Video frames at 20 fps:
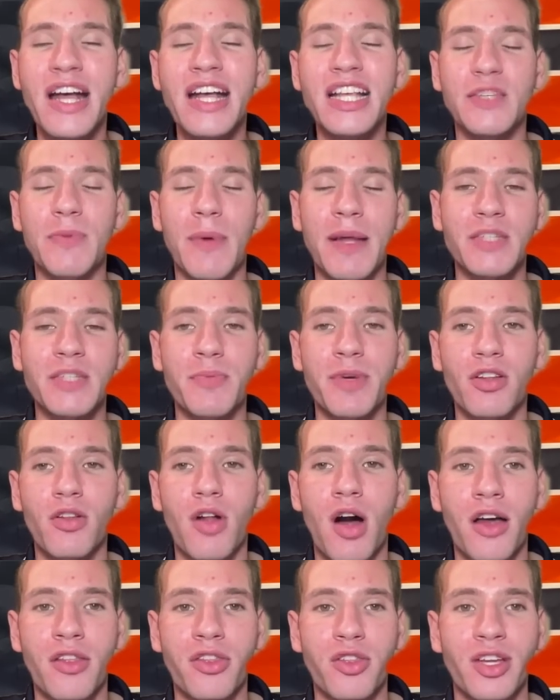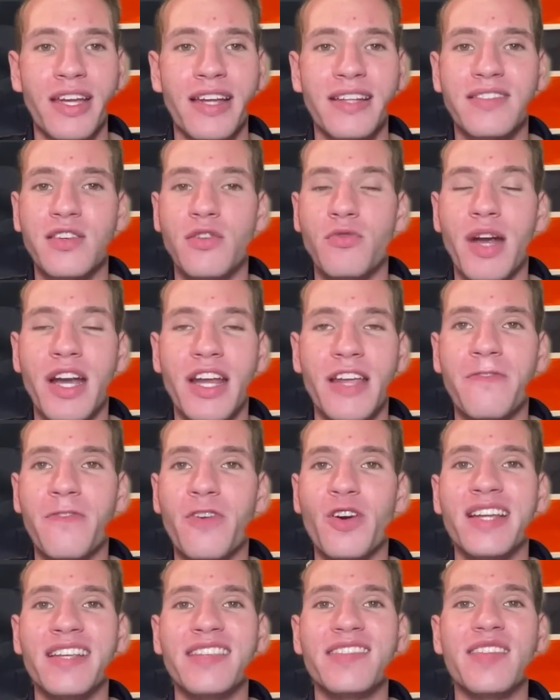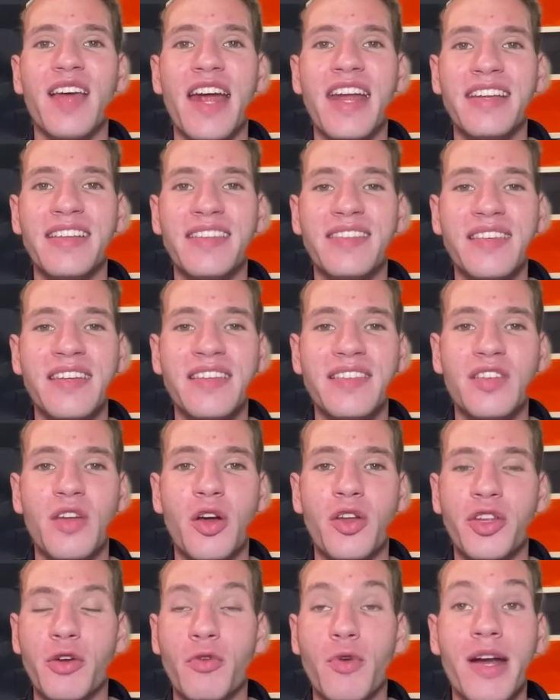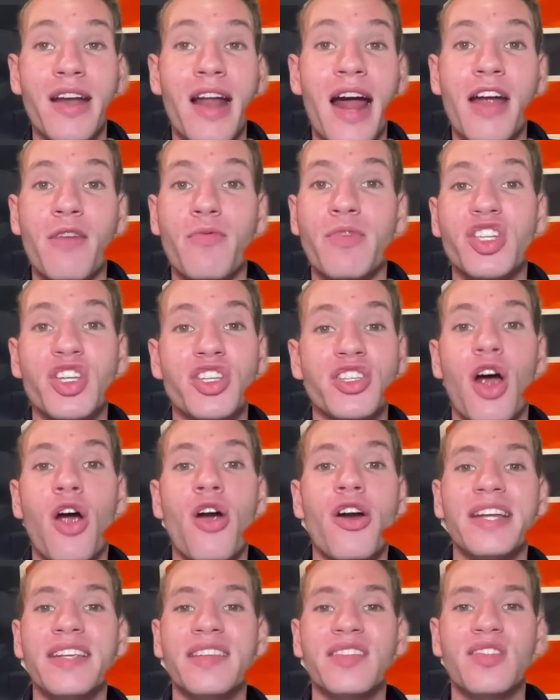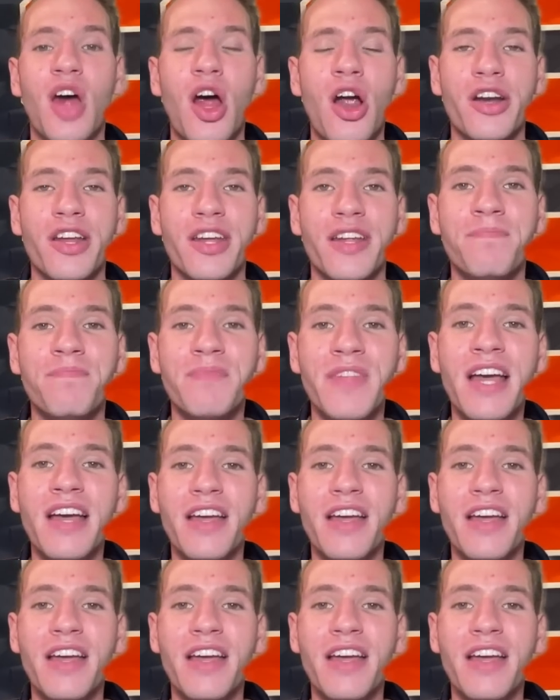Spencer McLaughlin gets you ready for an exciting season on the gridiron, which has already started.